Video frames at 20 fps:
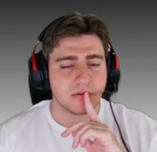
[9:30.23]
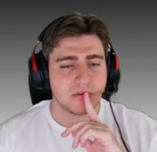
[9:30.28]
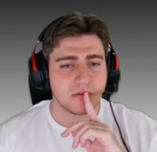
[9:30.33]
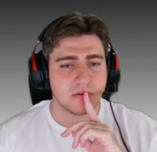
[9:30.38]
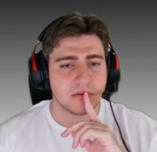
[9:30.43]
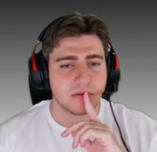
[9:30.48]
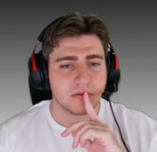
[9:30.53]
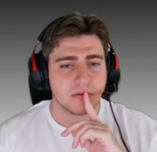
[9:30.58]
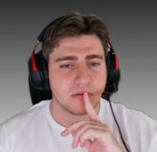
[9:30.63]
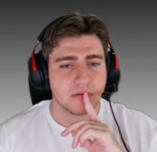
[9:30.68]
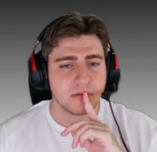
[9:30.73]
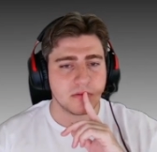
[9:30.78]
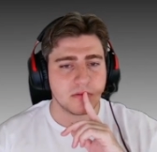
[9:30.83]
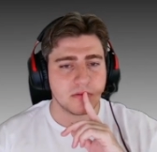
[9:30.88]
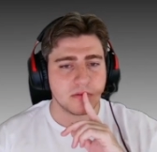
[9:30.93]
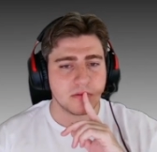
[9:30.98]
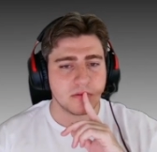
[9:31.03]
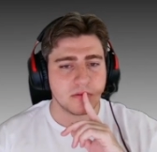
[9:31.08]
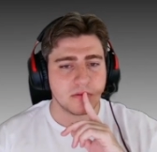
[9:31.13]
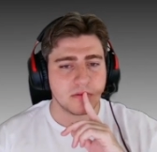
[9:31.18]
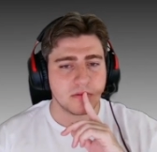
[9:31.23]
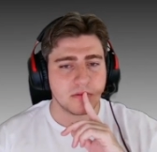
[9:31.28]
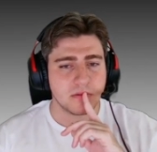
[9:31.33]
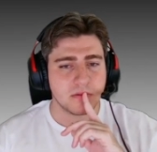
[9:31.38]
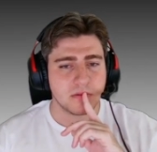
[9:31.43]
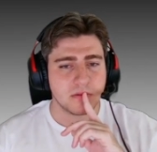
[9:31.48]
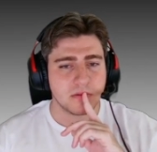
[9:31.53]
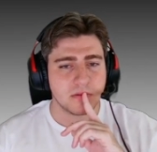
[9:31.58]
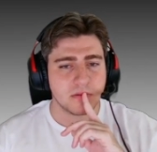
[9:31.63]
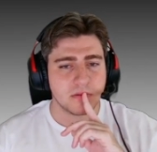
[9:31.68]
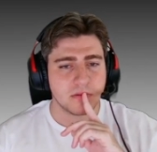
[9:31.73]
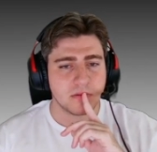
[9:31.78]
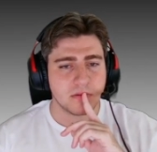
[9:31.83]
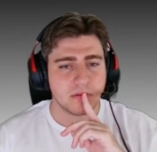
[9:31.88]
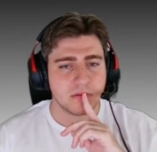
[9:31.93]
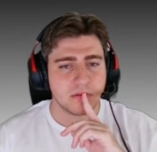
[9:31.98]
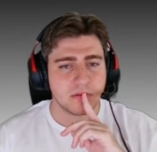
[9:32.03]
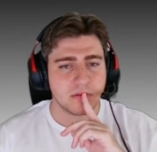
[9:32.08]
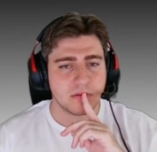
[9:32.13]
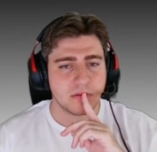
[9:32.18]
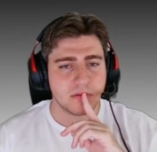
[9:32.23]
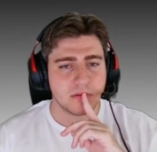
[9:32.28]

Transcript: No one is speaking in this clip.